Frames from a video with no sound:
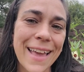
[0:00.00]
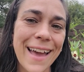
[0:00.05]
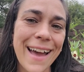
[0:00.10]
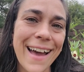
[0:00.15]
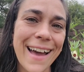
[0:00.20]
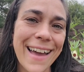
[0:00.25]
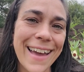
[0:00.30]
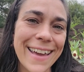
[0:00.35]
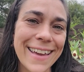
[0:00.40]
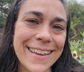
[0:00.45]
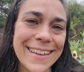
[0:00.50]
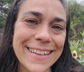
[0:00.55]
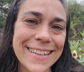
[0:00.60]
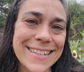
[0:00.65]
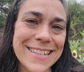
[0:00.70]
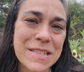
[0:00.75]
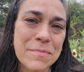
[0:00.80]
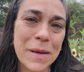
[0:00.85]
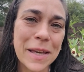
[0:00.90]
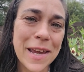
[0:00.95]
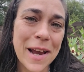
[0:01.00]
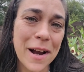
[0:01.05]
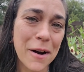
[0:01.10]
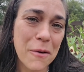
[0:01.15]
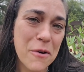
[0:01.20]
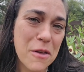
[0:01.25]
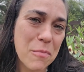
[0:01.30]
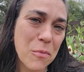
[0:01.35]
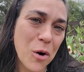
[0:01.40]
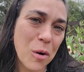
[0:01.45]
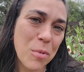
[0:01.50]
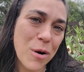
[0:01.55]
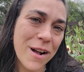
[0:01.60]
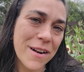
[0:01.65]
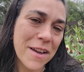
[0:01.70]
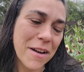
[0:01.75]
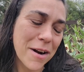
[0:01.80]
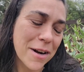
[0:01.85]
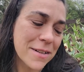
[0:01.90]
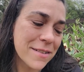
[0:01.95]
Hi, it's Makara with More
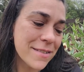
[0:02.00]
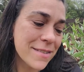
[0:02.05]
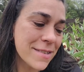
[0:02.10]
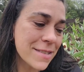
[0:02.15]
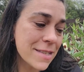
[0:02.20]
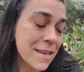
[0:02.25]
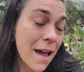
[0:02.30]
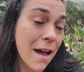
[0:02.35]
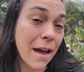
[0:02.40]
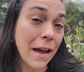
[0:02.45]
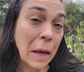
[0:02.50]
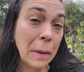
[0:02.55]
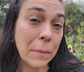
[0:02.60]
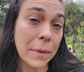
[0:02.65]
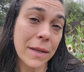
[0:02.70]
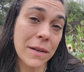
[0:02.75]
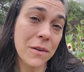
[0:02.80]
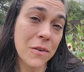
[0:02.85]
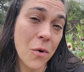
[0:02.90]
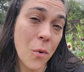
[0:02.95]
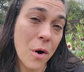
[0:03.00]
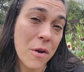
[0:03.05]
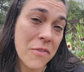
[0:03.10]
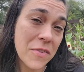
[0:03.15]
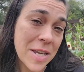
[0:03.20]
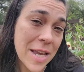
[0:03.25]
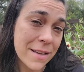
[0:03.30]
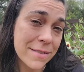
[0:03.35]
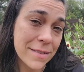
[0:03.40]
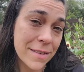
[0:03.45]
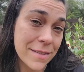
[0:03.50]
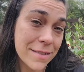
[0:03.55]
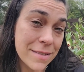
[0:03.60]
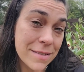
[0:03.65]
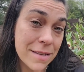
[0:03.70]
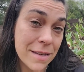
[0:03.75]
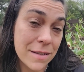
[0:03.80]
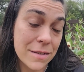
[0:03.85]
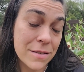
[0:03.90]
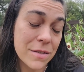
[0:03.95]
Prana Gardens. I'm in North
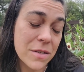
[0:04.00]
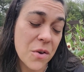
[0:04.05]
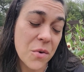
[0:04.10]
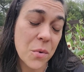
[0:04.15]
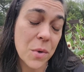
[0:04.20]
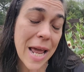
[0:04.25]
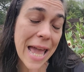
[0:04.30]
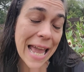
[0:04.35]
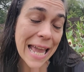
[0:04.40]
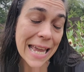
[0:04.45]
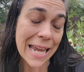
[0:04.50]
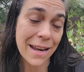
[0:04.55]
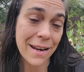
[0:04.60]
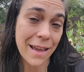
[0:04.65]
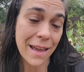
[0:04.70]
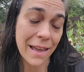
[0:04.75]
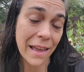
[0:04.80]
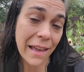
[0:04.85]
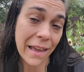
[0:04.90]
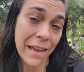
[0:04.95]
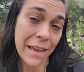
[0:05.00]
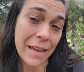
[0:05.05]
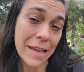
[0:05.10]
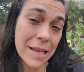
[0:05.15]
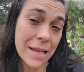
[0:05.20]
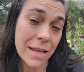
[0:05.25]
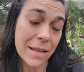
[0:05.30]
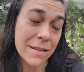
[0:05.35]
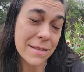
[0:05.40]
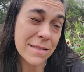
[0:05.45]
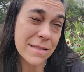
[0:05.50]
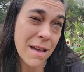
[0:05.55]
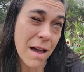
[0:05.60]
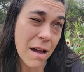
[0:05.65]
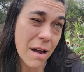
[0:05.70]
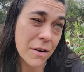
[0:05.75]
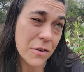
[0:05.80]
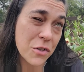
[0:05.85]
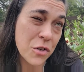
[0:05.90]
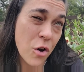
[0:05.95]
Texas in Zone eight A. It's
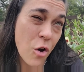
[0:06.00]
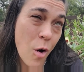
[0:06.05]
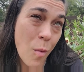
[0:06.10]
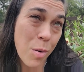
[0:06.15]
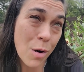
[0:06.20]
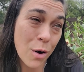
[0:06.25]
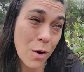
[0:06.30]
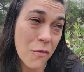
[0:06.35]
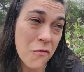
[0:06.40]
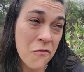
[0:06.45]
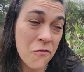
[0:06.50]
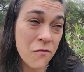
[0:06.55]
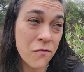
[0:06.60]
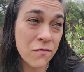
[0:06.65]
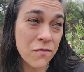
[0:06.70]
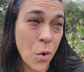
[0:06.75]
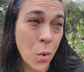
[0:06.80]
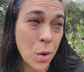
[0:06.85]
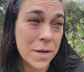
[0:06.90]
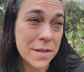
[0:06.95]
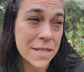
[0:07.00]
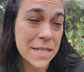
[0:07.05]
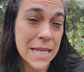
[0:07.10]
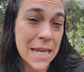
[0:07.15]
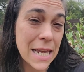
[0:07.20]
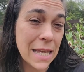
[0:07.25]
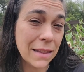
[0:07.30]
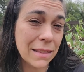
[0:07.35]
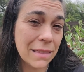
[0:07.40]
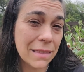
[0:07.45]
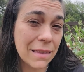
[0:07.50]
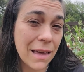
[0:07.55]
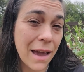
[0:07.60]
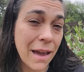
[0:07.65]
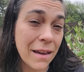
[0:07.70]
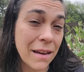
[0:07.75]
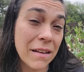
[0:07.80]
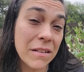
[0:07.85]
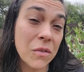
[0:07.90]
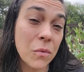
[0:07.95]
October fourteenth
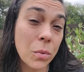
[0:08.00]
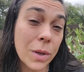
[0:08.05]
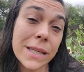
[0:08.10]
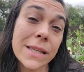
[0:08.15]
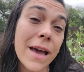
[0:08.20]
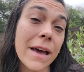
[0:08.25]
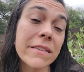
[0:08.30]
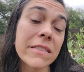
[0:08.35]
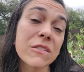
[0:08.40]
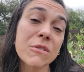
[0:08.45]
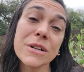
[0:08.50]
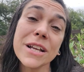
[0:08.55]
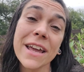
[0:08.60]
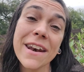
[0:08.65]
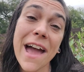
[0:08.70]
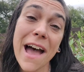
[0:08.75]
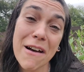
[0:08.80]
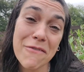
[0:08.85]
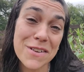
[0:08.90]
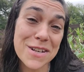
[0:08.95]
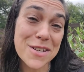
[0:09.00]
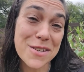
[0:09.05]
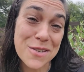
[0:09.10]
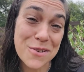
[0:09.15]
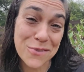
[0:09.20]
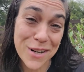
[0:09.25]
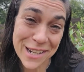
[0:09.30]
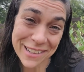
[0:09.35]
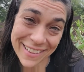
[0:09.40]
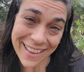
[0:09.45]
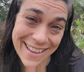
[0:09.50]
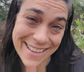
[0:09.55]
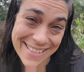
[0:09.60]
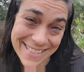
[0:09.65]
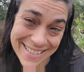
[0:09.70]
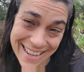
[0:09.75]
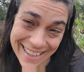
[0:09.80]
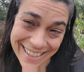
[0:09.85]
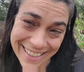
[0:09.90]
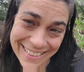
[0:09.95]
and we had three and a half inches of rain last
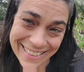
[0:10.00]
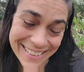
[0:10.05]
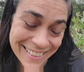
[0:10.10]
night.